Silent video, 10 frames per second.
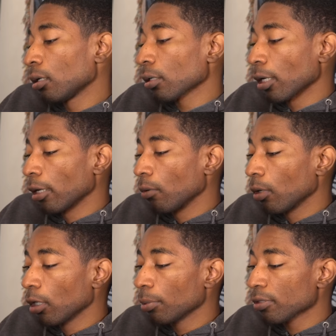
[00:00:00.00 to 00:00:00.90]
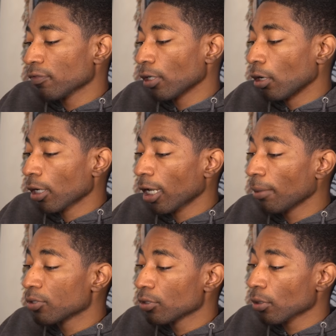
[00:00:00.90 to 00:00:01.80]
Okay, well, it was a VR
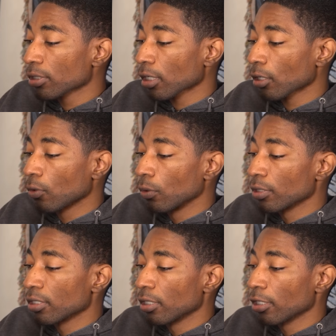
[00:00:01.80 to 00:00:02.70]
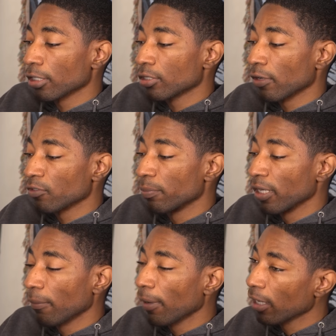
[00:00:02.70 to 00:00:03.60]
game, so it's always kind of cool to see that like stuff's
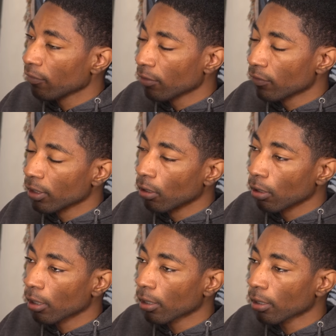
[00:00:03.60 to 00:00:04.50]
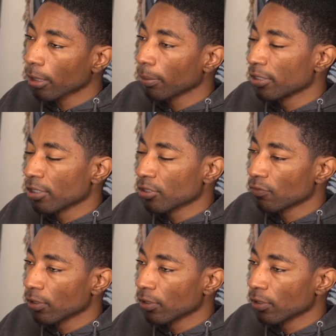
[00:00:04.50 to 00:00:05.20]
being made for VR, like PlayStation